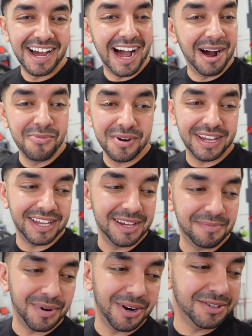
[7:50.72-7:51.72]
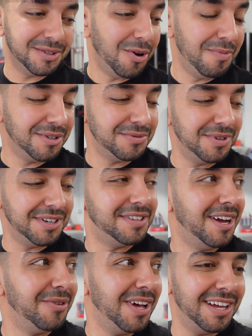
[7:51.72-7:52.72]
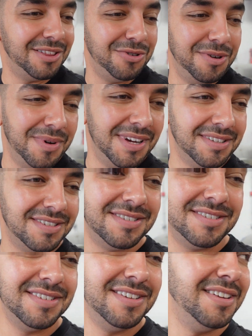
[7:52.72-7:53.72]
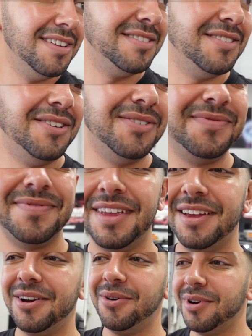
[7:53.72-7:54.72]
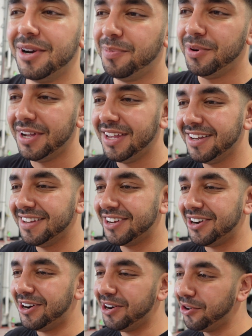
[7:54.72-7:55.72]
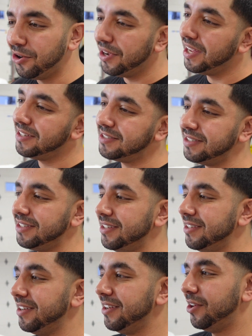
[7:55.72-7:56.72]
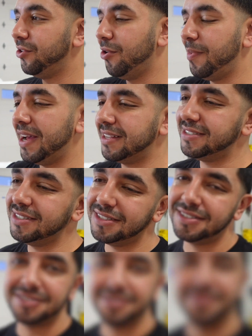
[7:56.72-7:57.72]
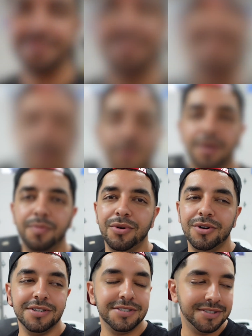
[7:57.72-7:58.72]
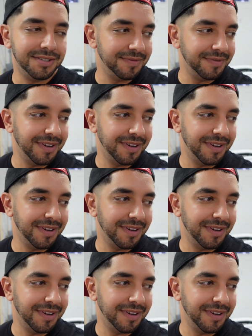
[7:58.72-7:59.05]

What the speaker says: I'm with heat, bro. It's almost wintertime. We got like 3 months. So we're gonna put heat in the car, no AC, no back seats. What up, boys?